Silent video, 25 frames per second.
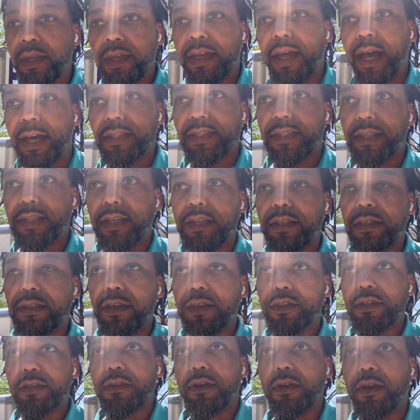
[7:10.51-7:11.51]
I see you
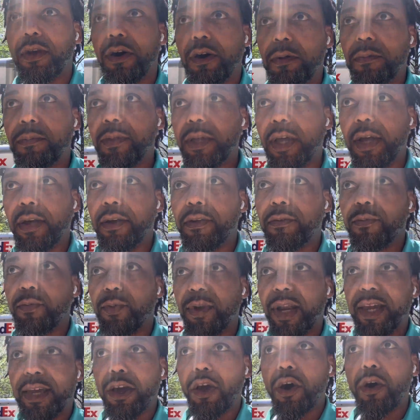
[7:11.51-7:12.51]
when
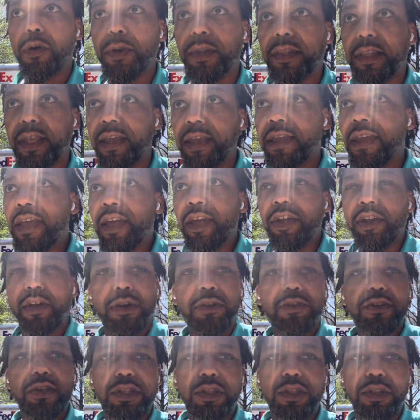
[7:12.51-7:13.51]
I get home today. You know,
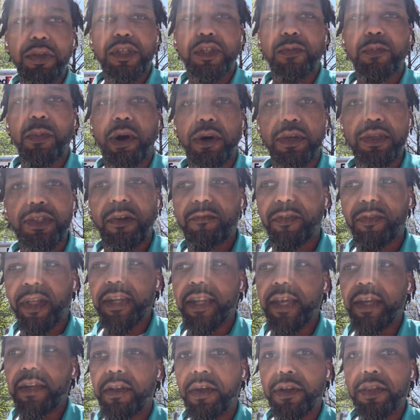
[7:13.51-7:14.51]
just little small stuff like
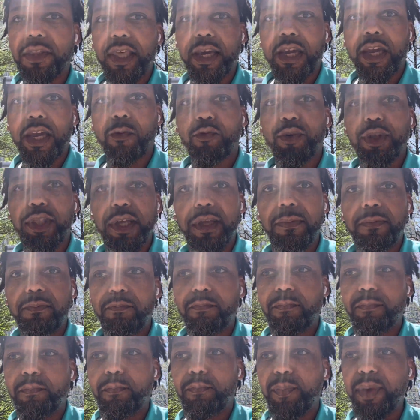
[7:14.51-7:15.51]
that and everything can really
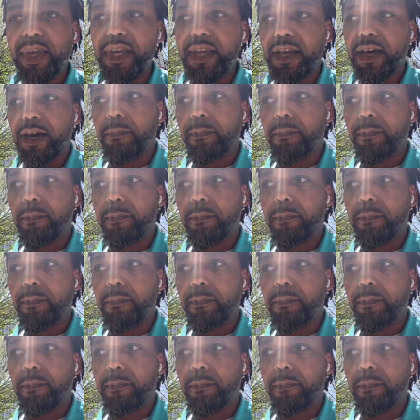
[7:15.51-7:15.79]
be a